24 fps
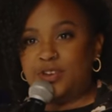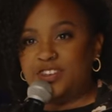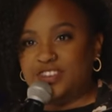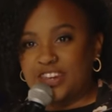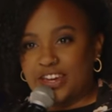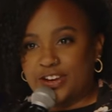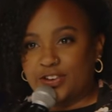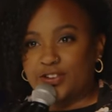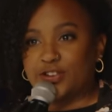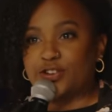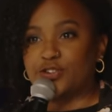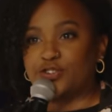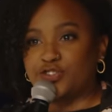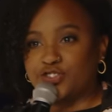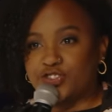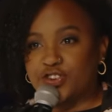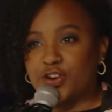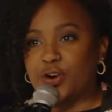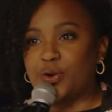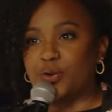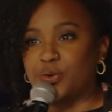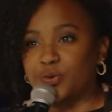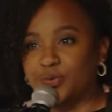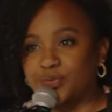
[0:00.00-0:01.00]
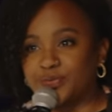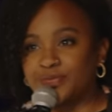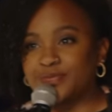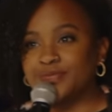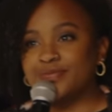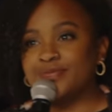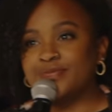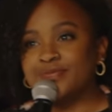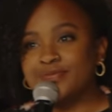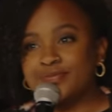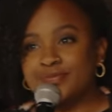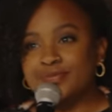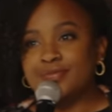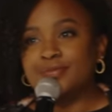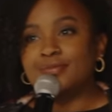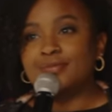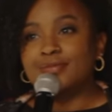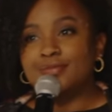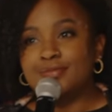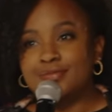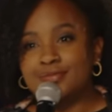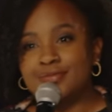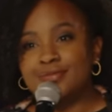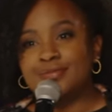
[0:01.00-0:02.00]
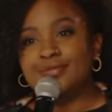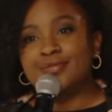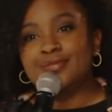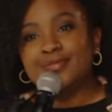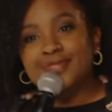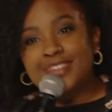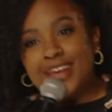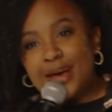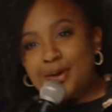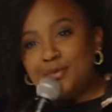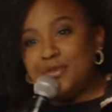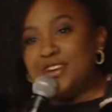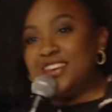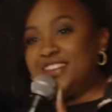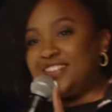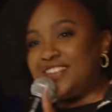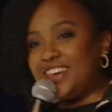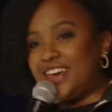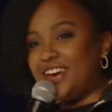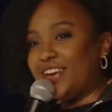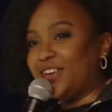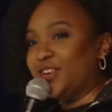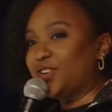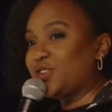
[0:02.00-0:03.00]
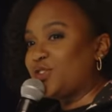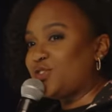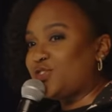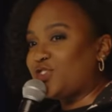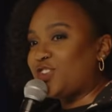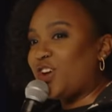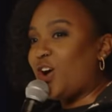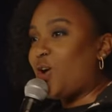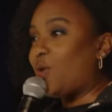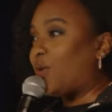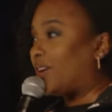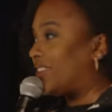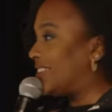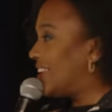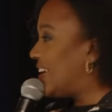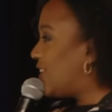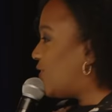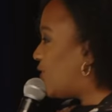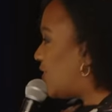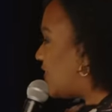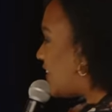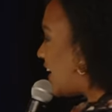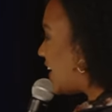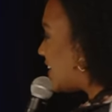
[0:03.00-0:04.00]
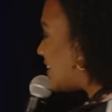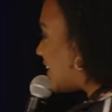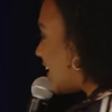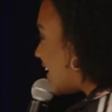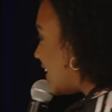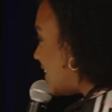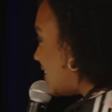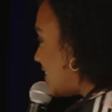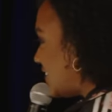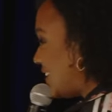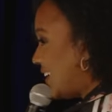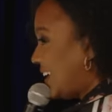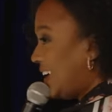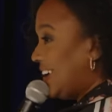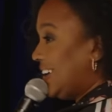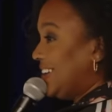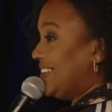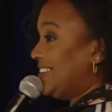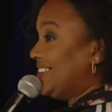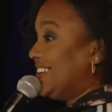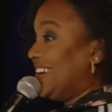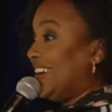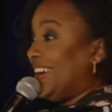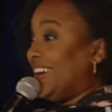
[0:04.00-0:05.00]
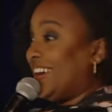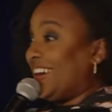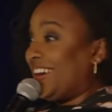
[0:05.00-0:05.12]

gonna take her to your show. I'm gonna take her to your show. And later on that night, he did.